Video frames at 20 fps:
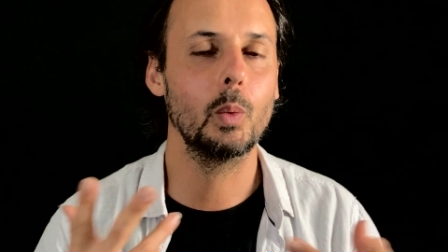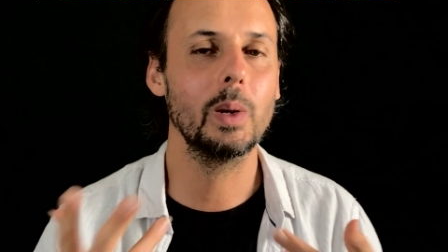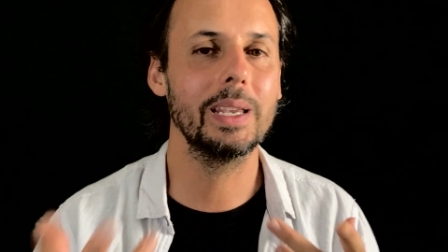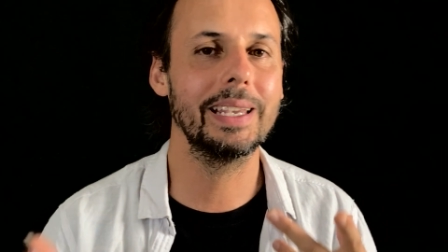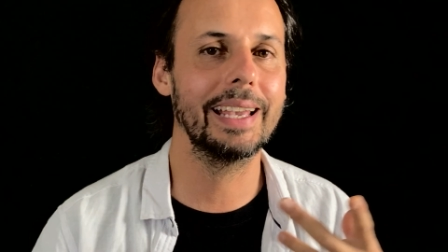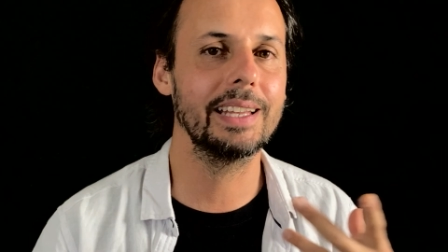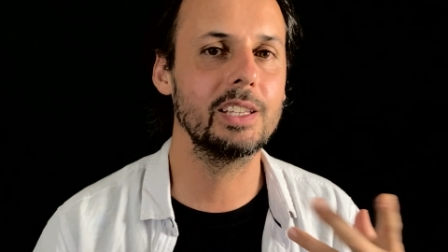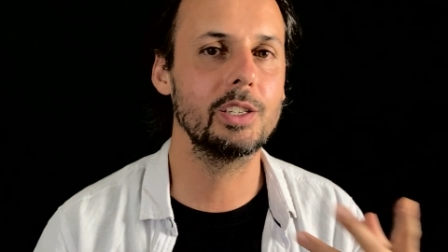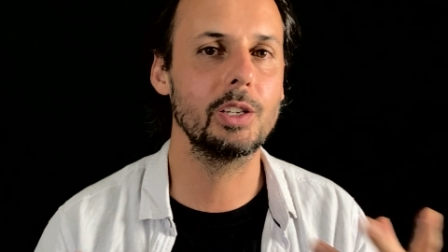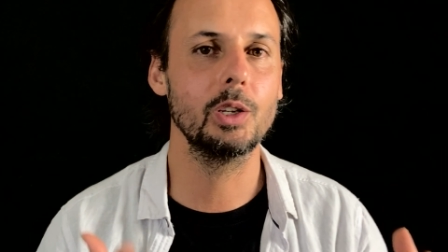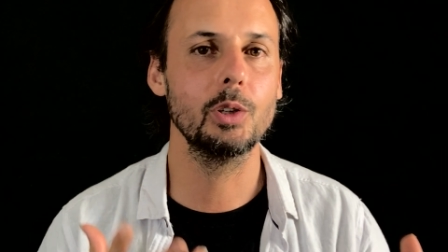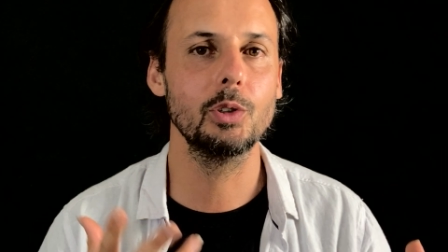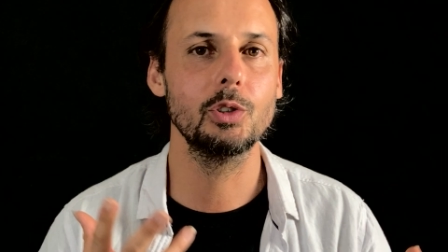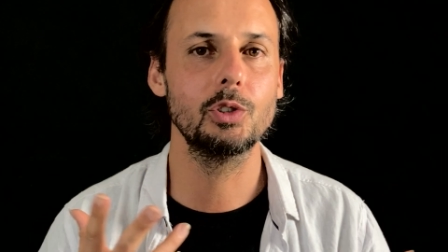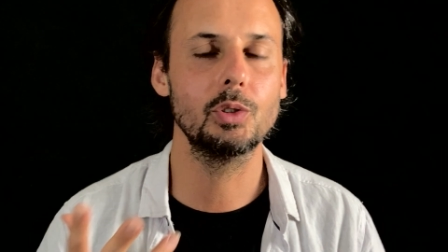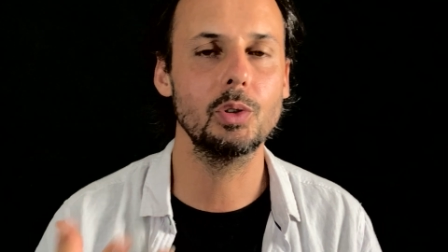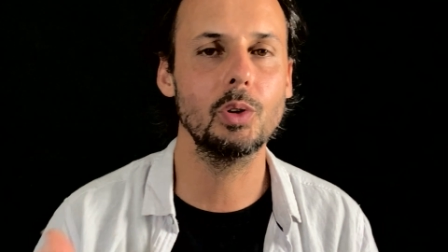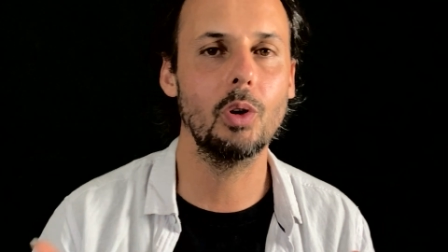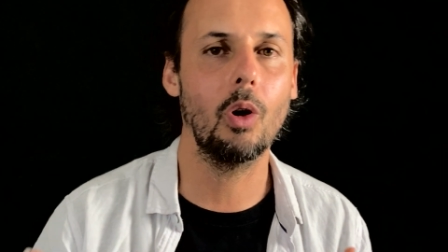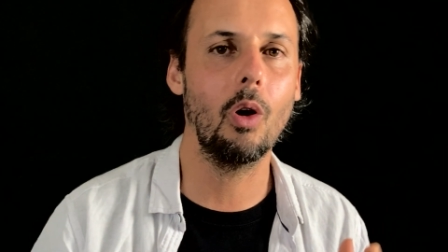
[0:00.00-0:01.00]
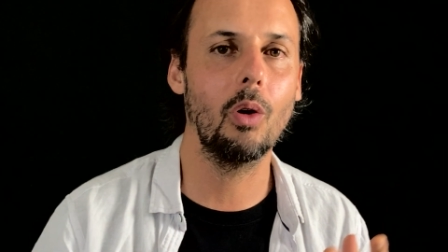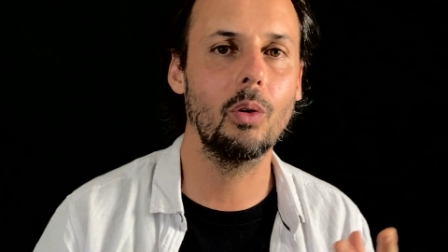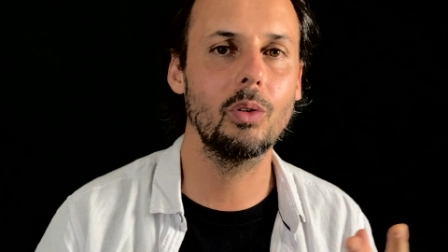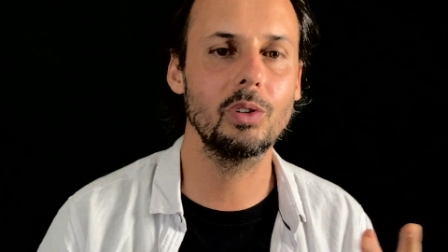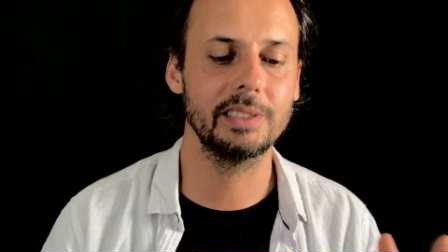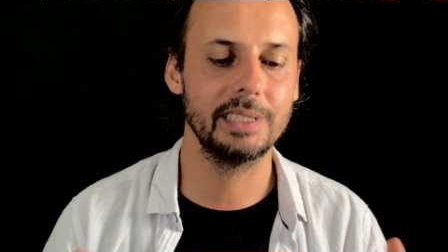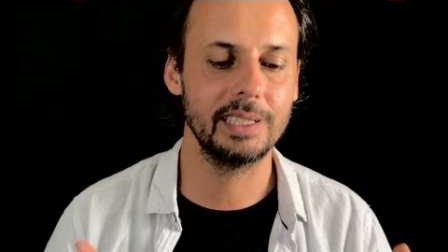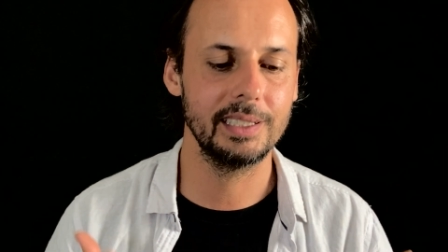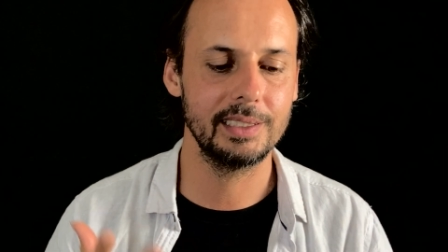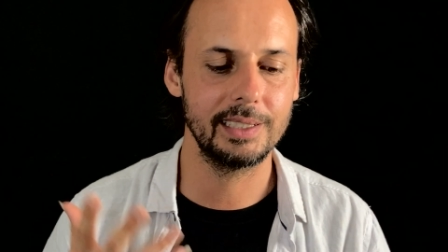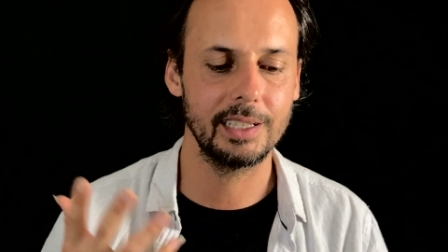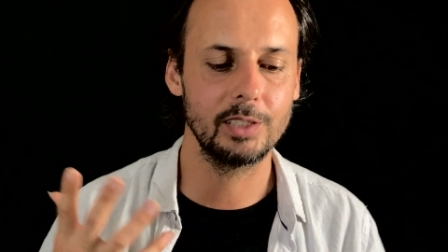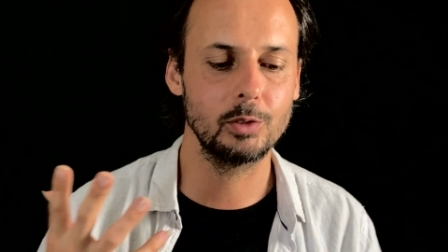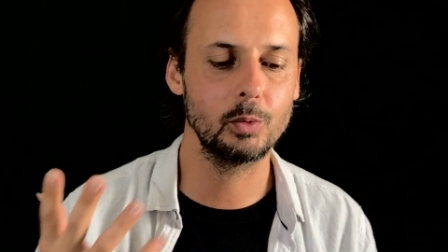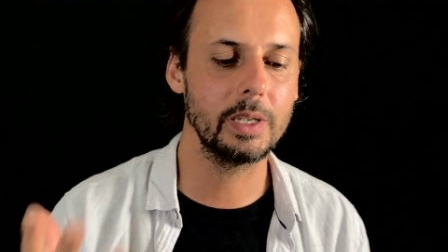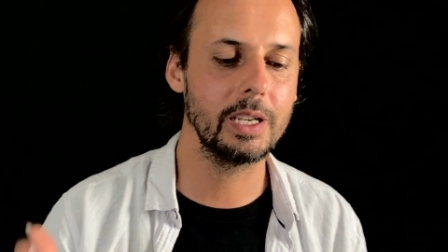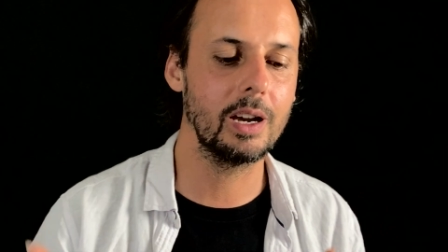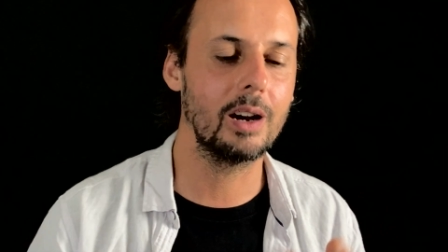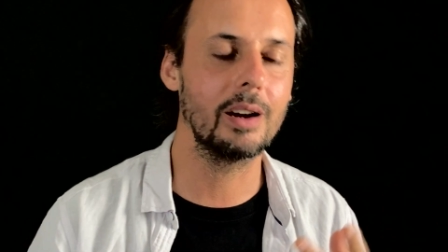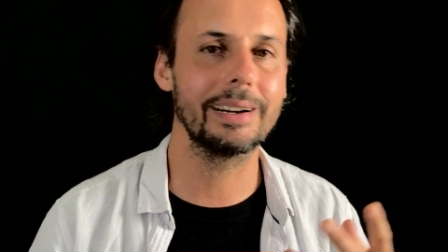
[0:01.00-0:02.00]
we get used to all this and
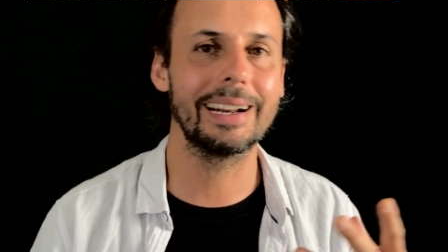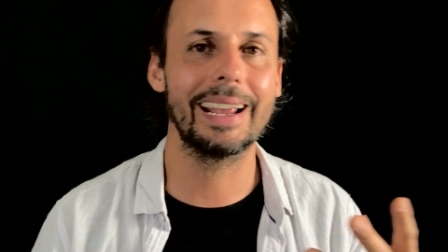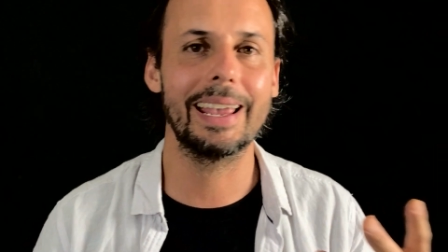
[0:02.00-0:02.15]
we are